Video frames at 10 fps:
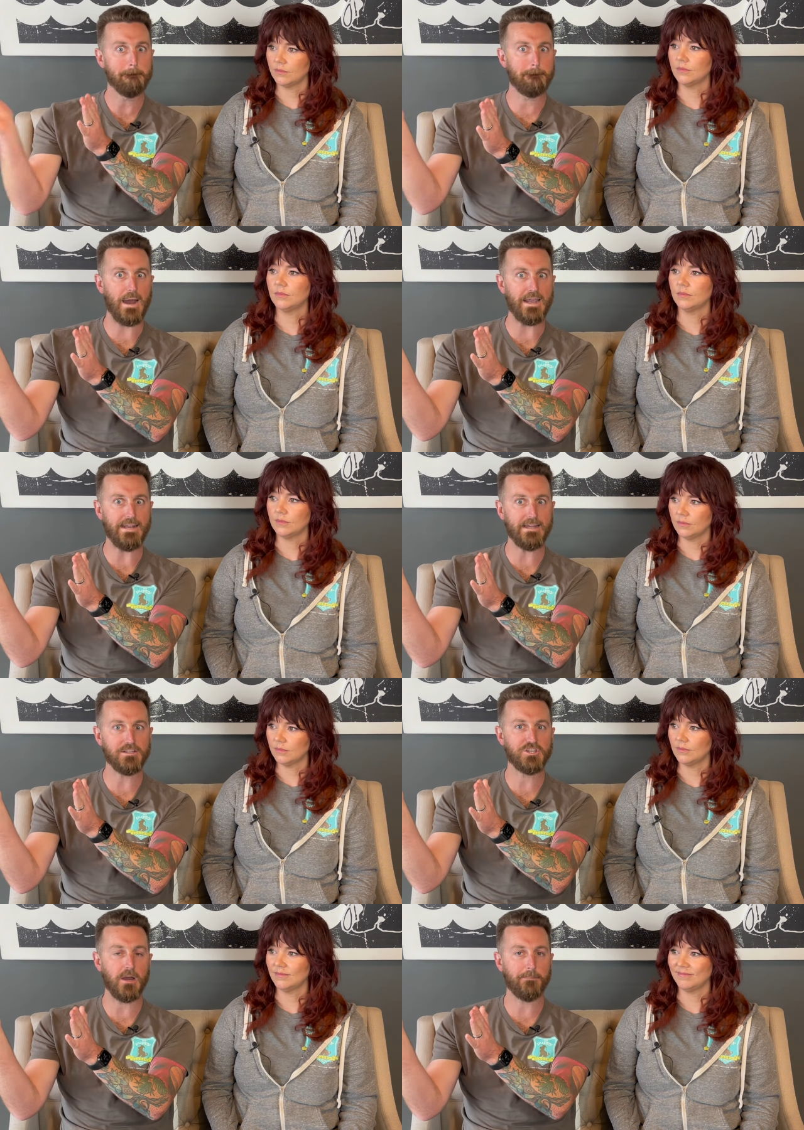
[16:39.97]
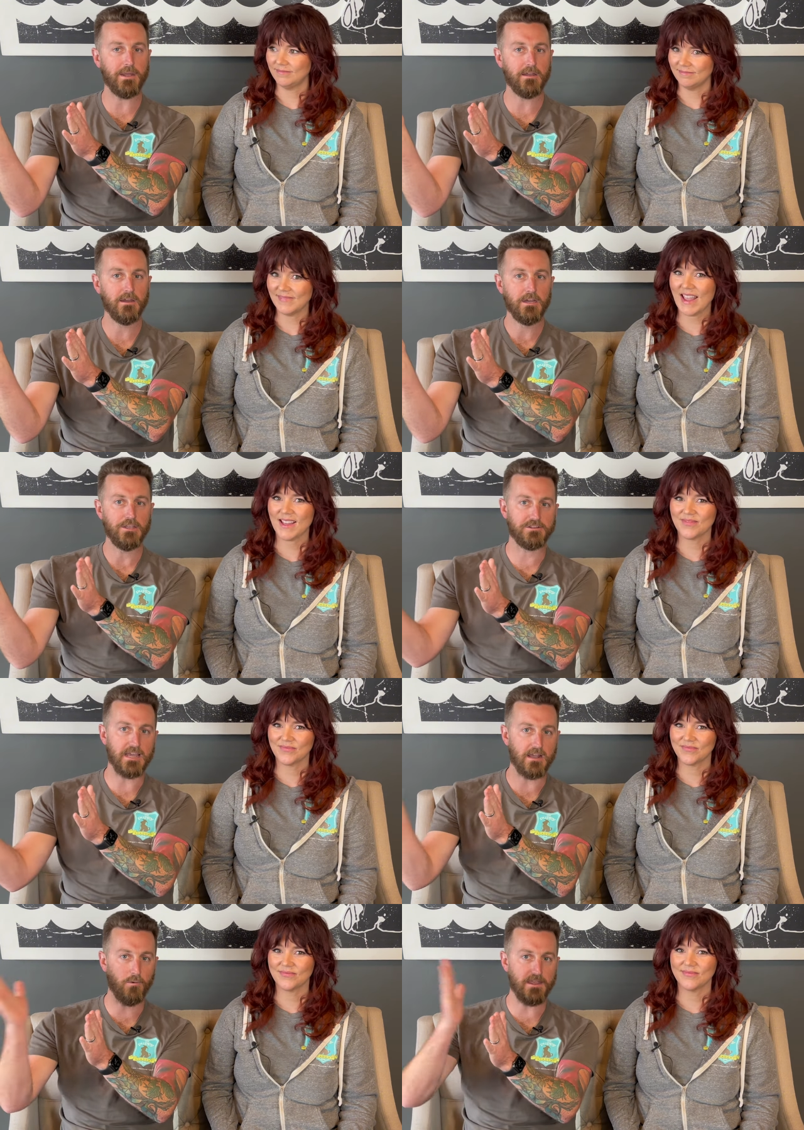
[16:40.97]
Speaker 1: biting and jumping. Yeah. You
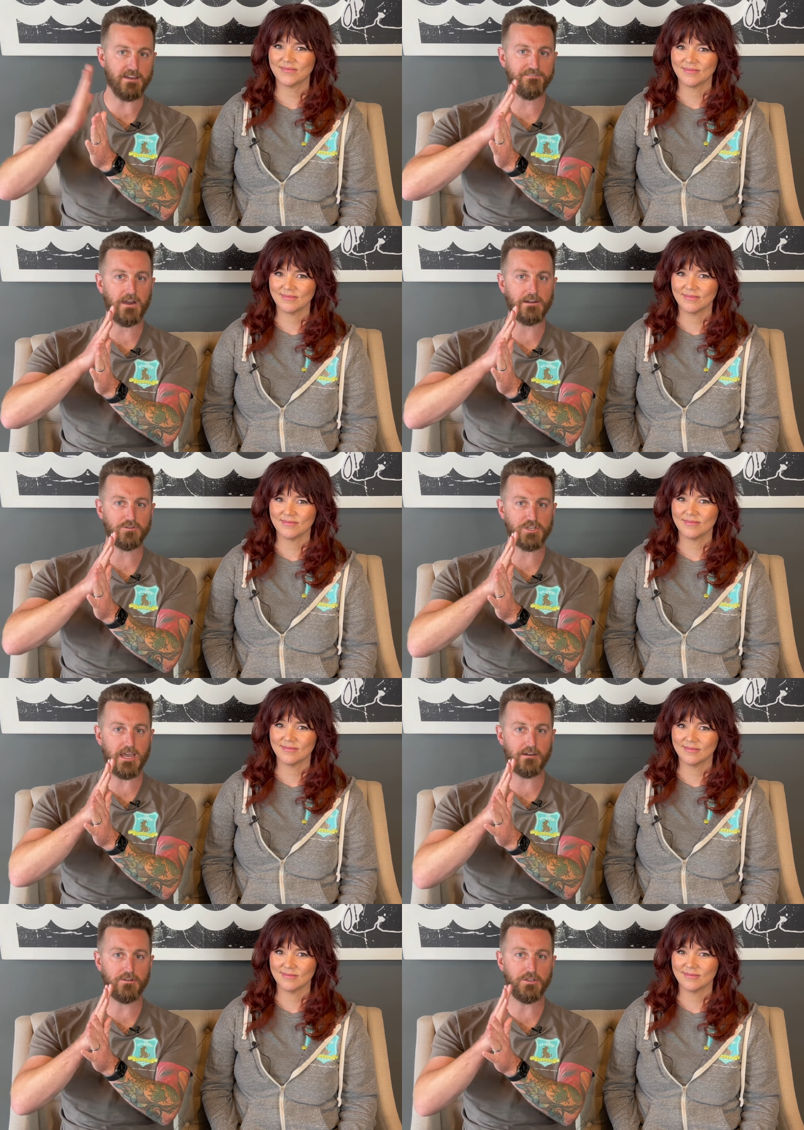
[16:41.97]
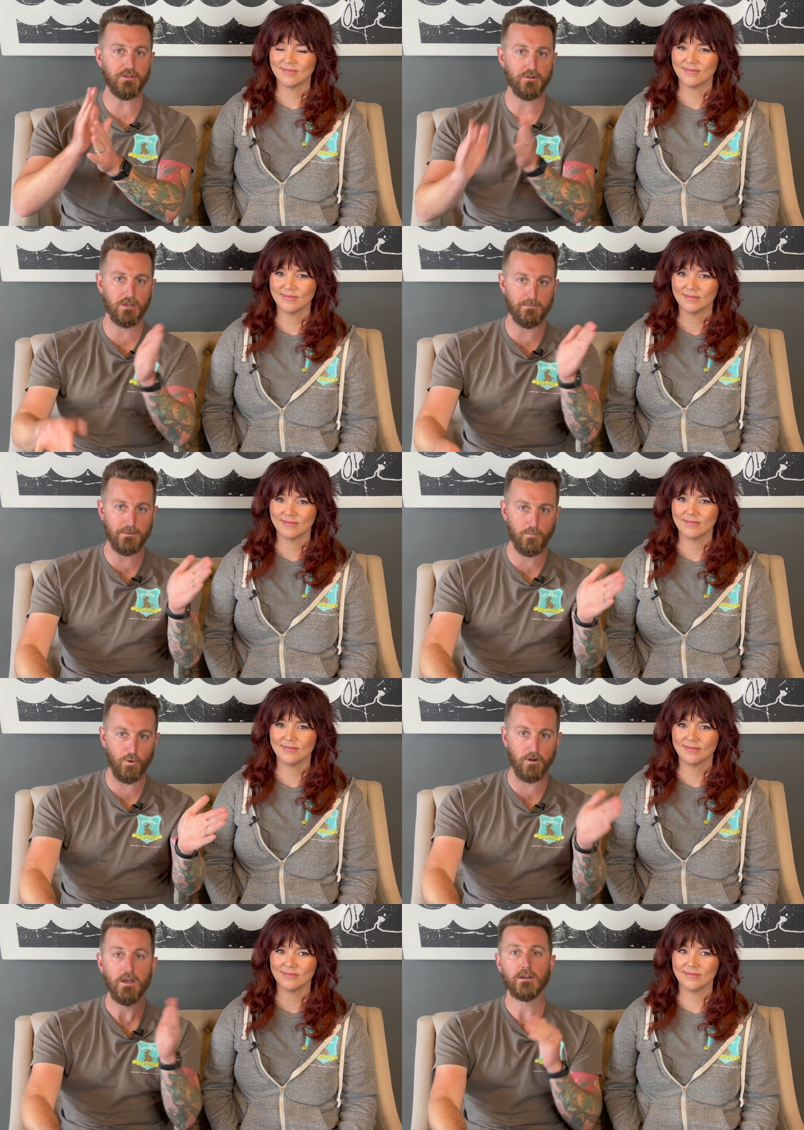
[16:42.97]
take away that final channel, you do a little bit
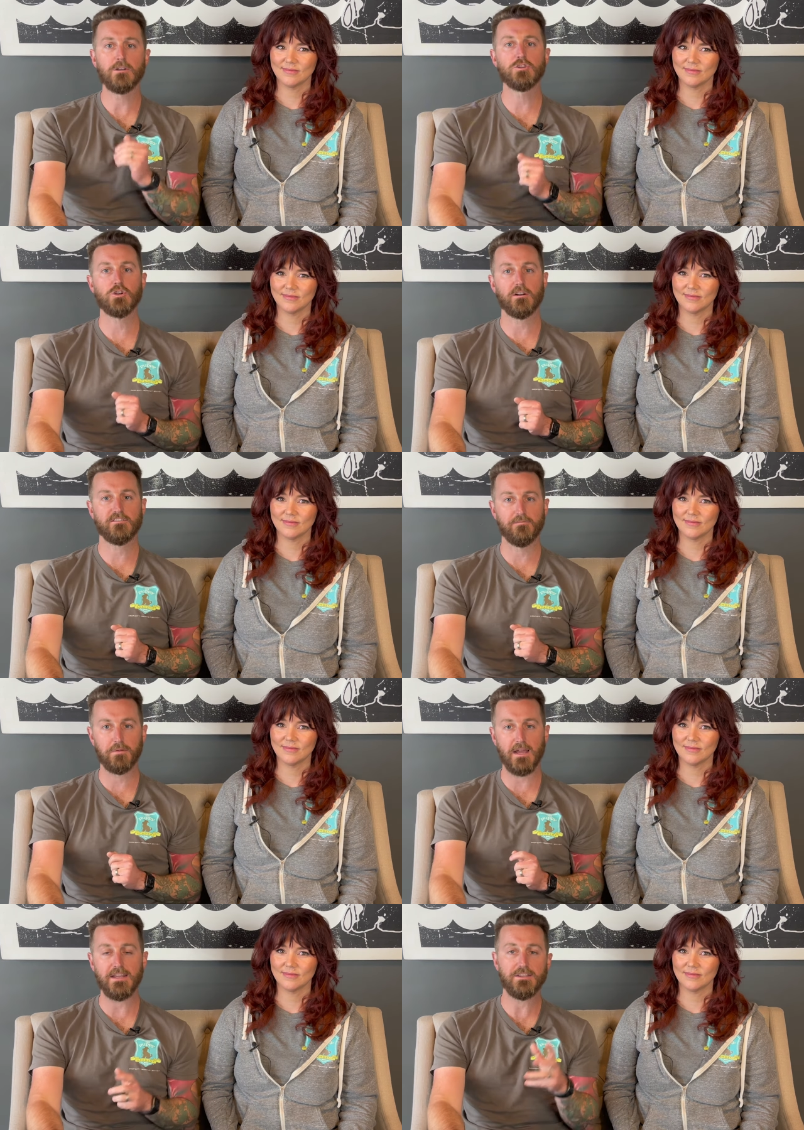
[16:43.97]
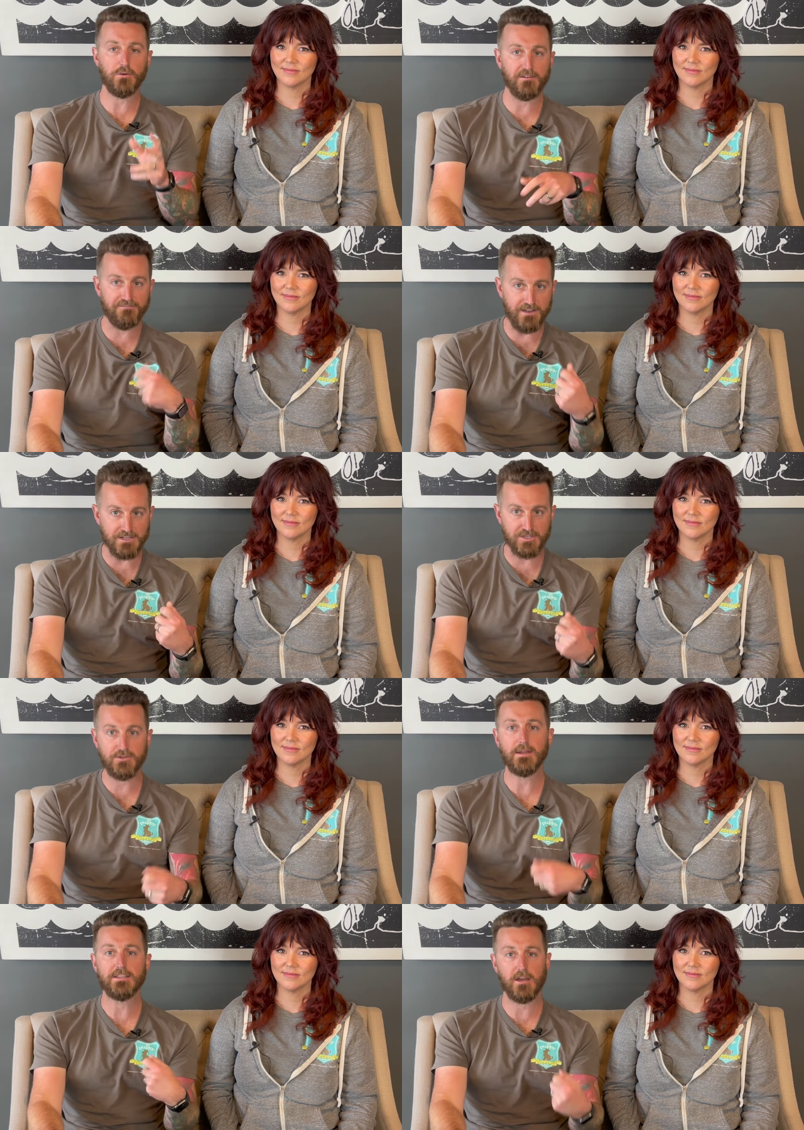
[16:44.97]
more constructive play, doing fetch,
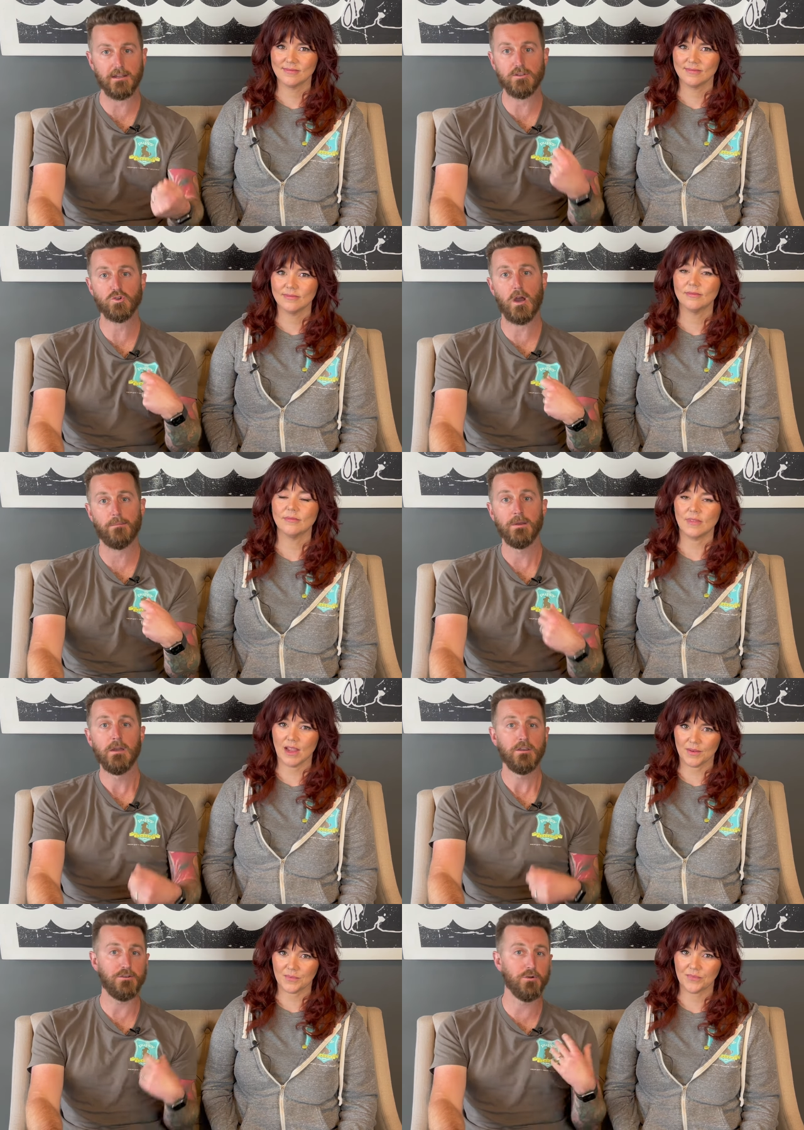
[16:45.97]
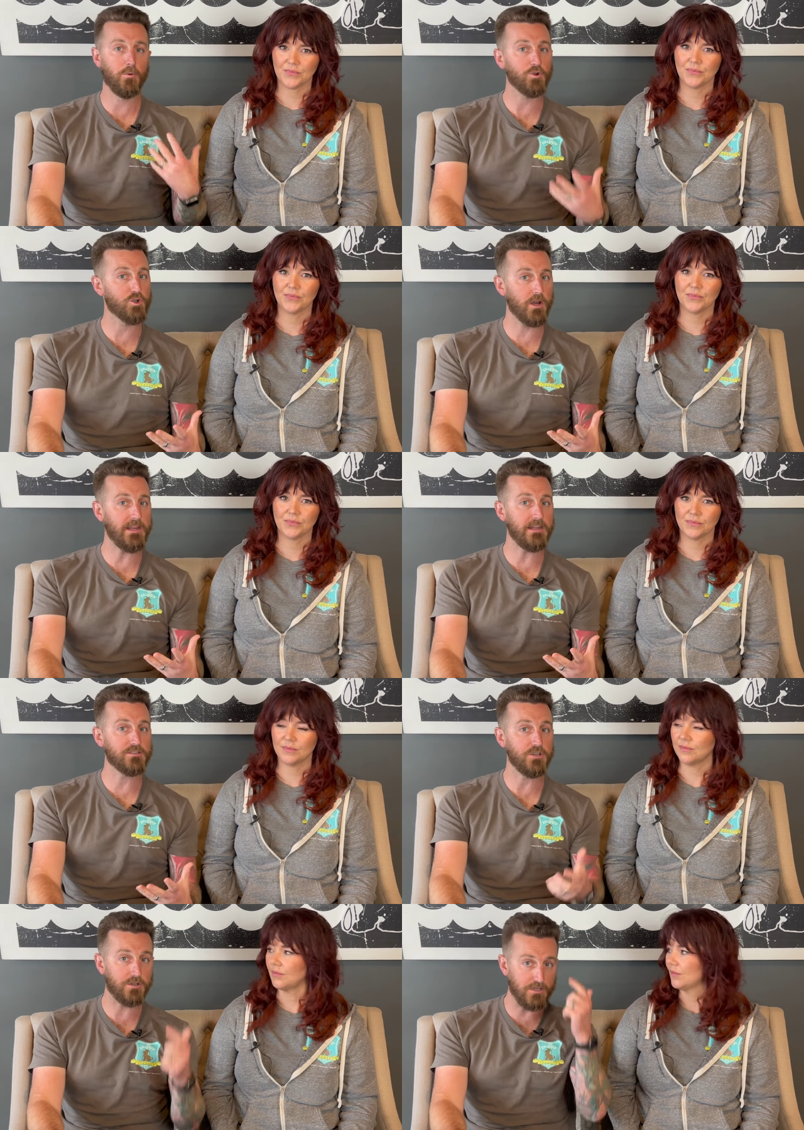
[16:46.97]
doing tug and drop. Yeah. You do more training
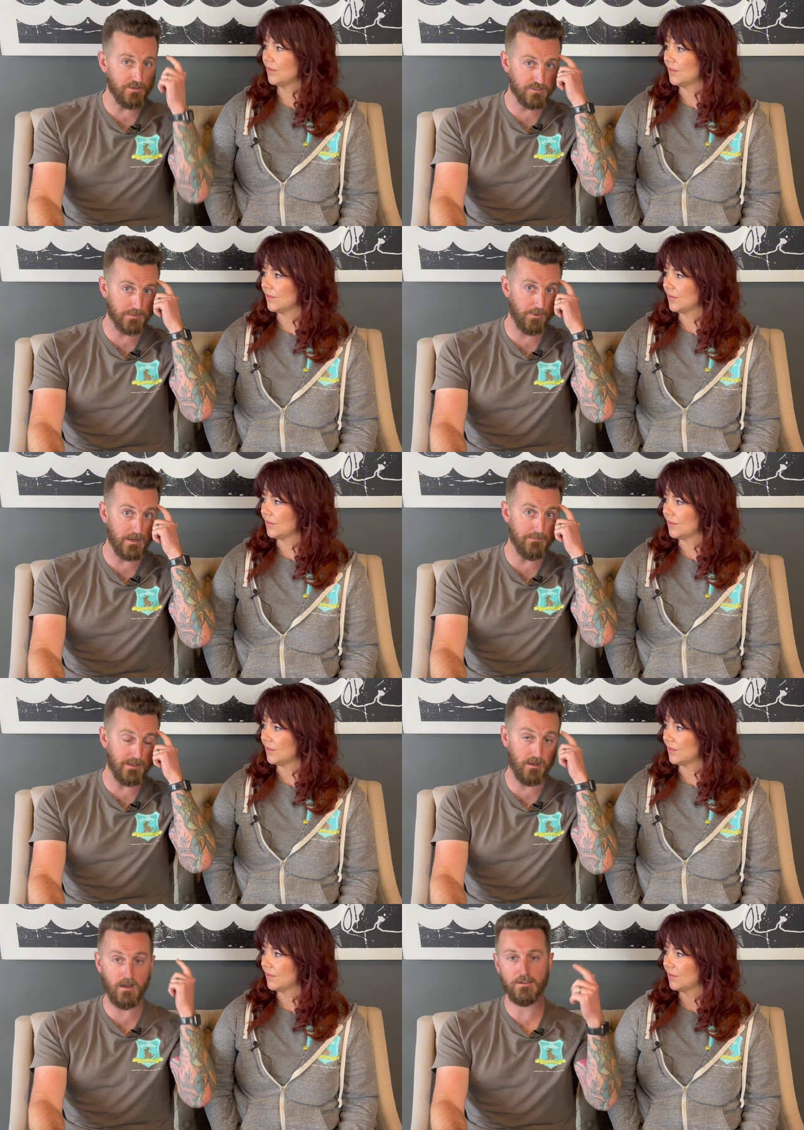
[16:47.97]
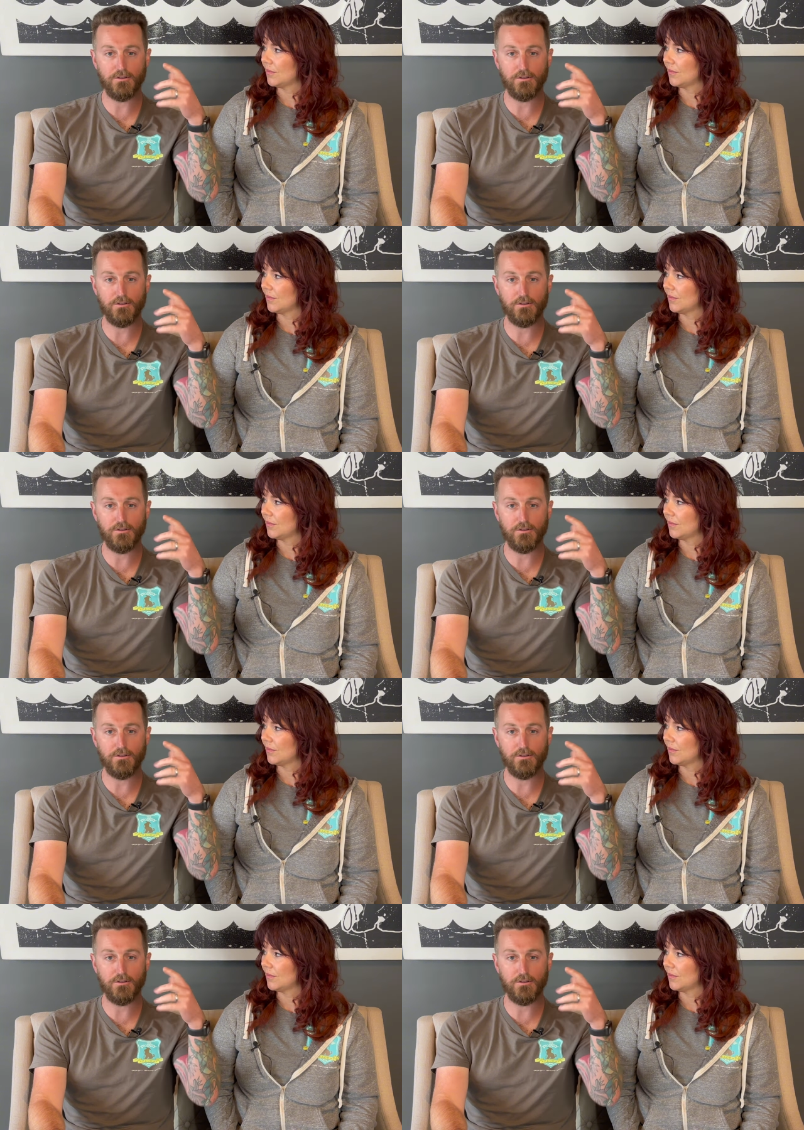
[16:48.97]
so you can use the brain, uh,